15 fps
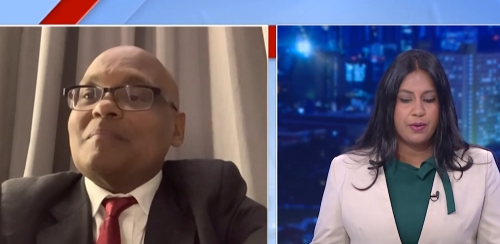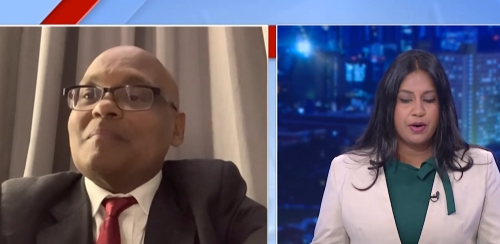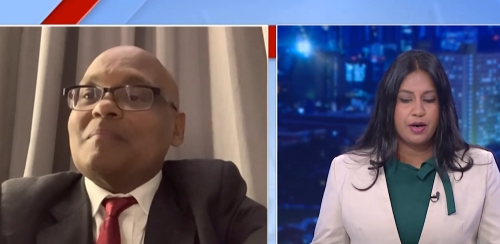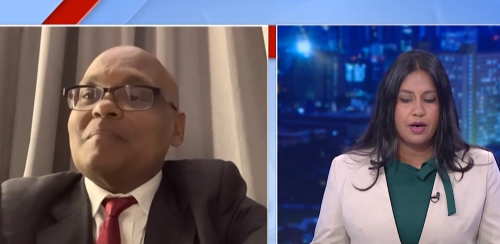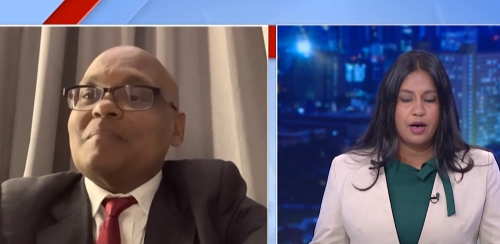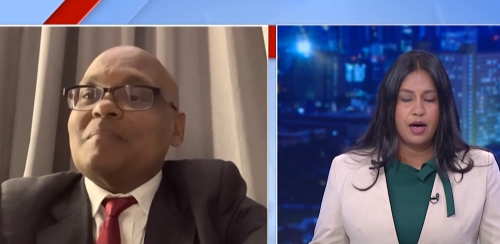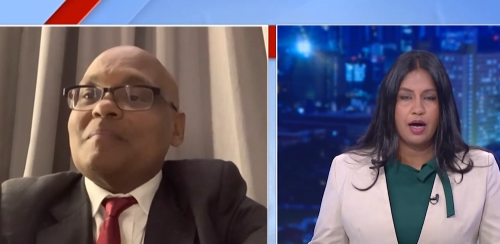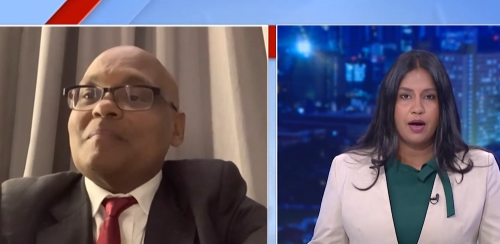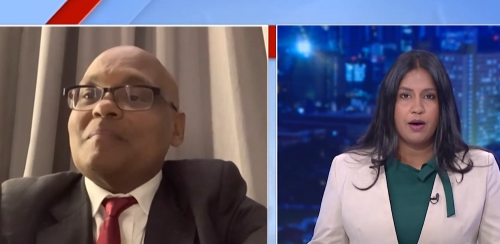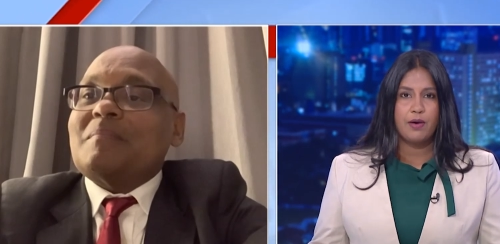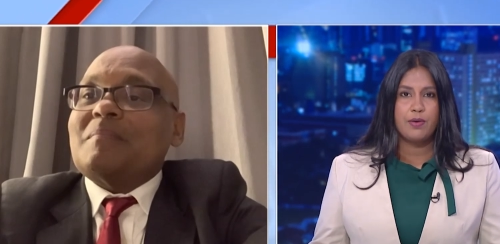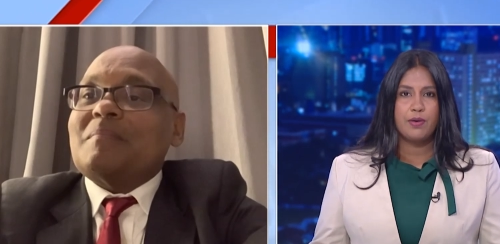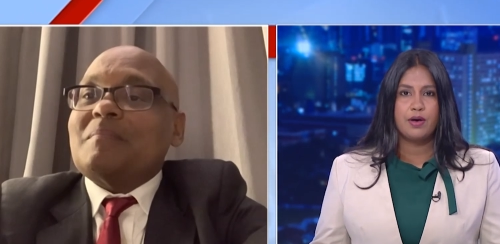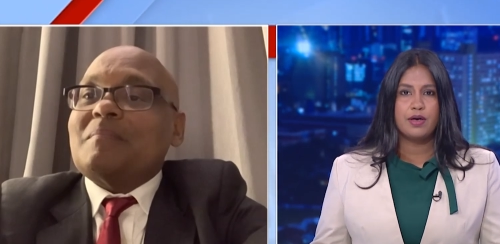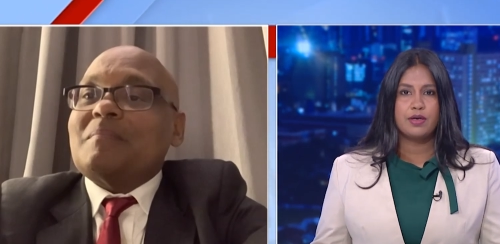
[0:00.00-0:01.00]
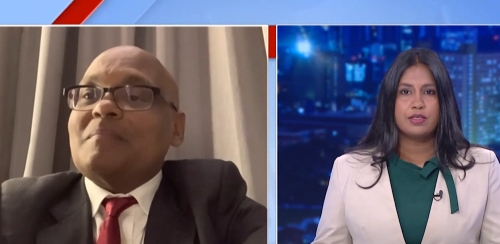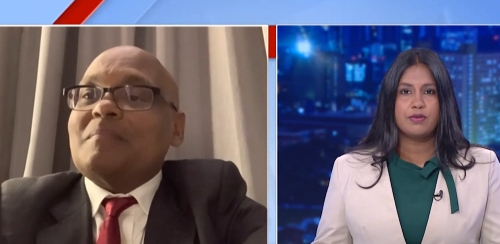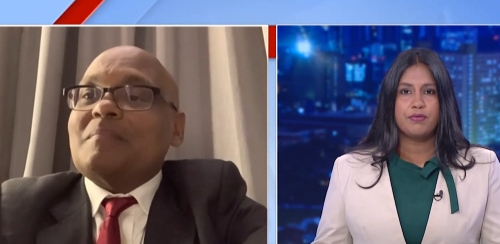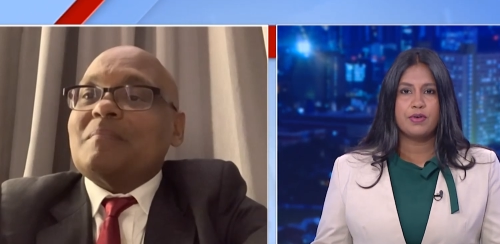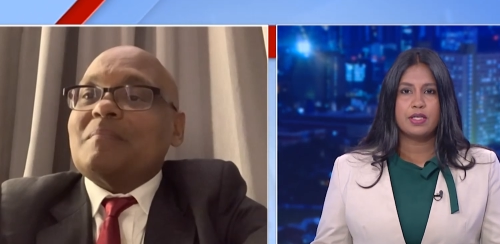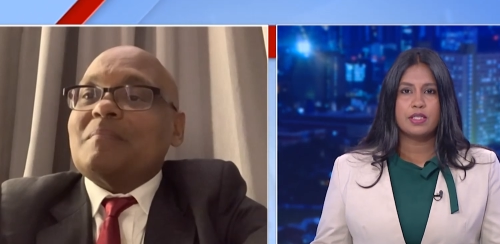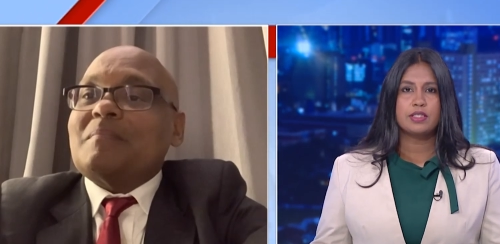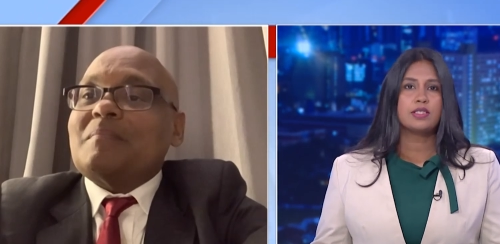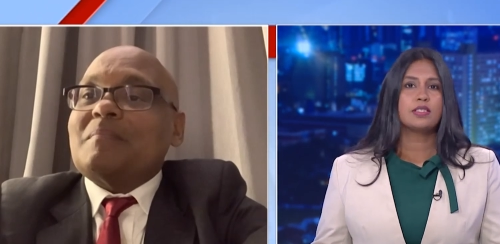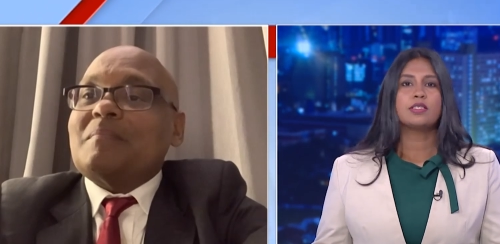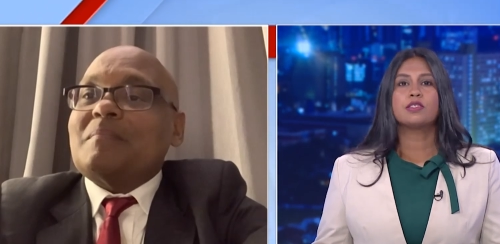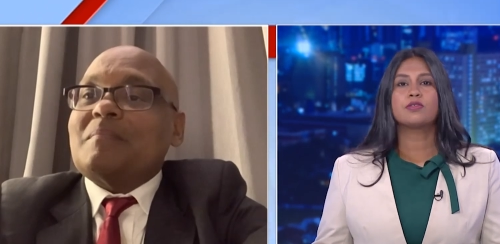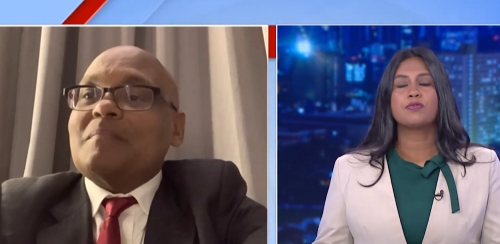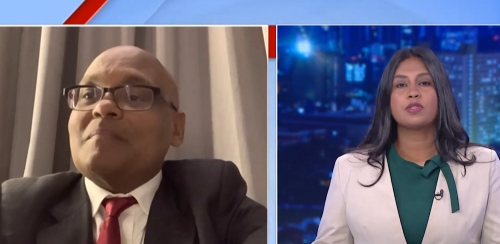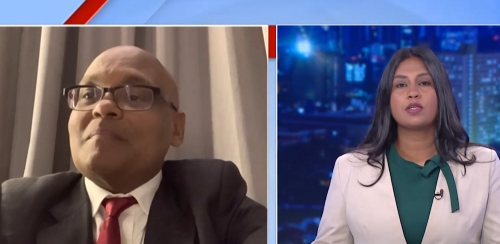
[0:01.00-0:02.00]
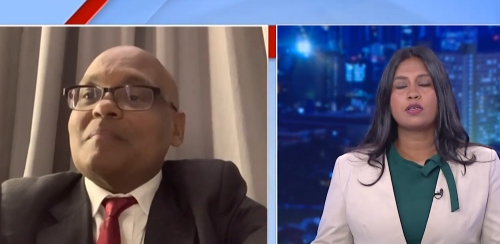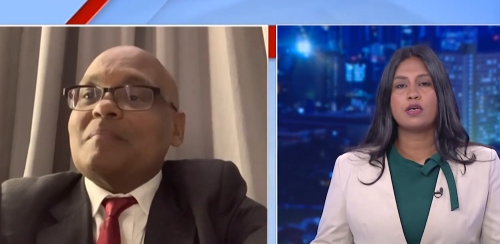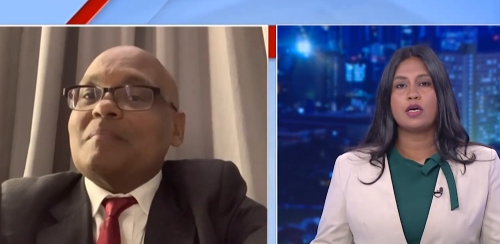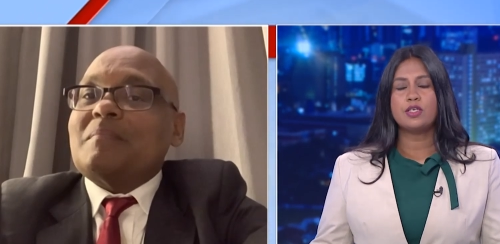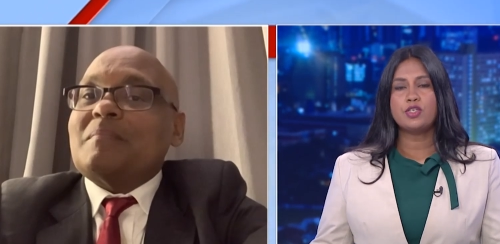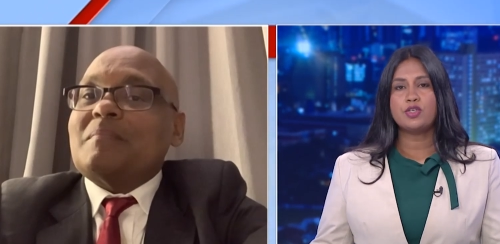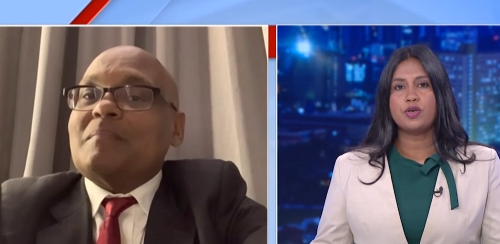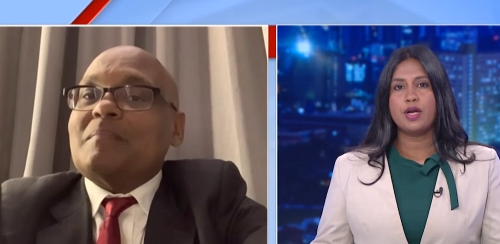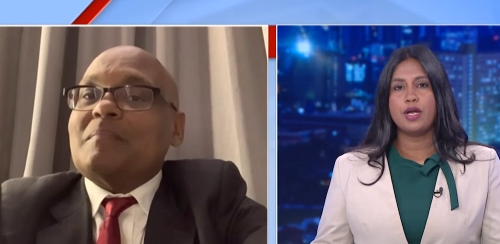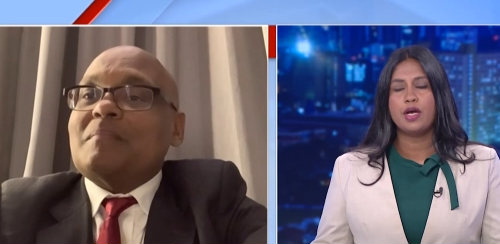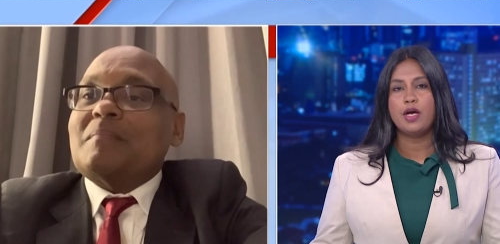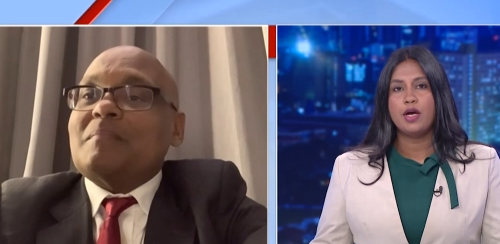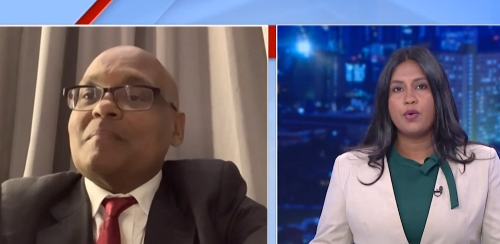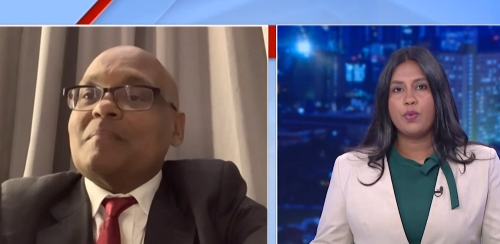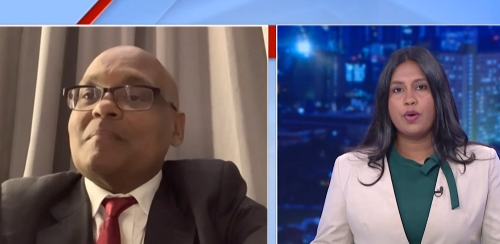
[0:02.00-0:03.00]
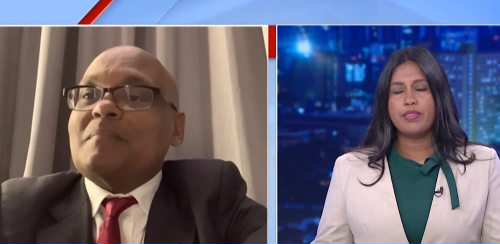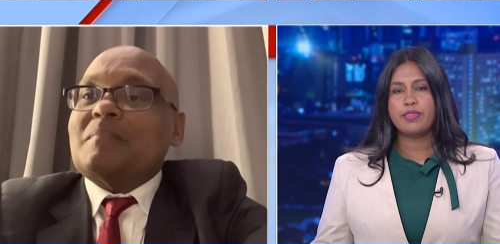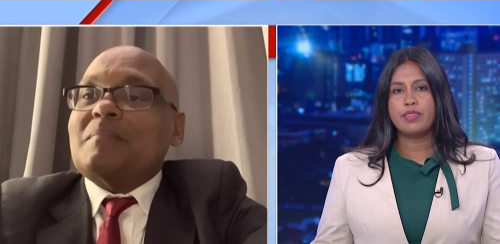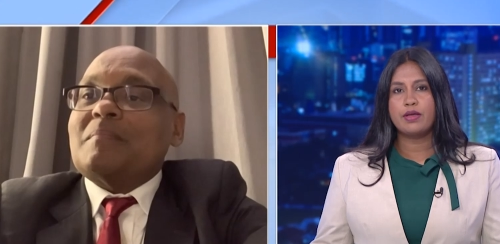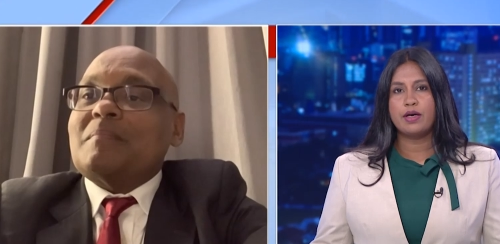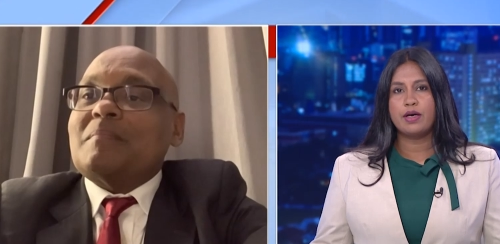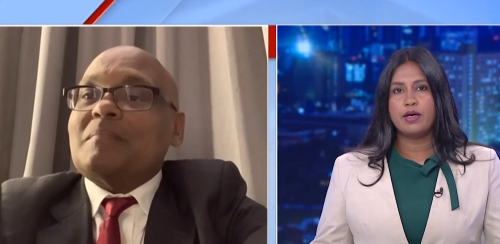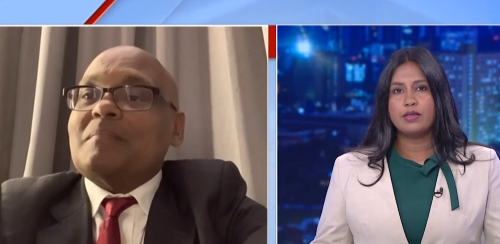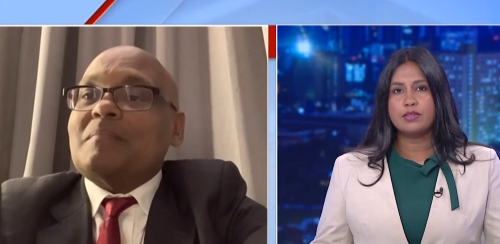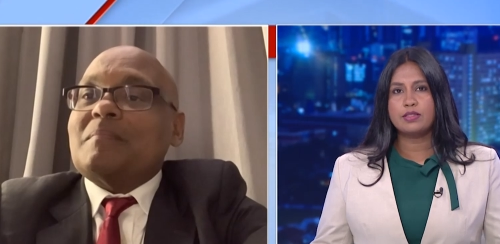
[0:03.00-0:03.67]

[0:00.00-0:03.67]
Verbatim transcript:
Speaker 1: uh, how uh, difficult it is for the country with uh,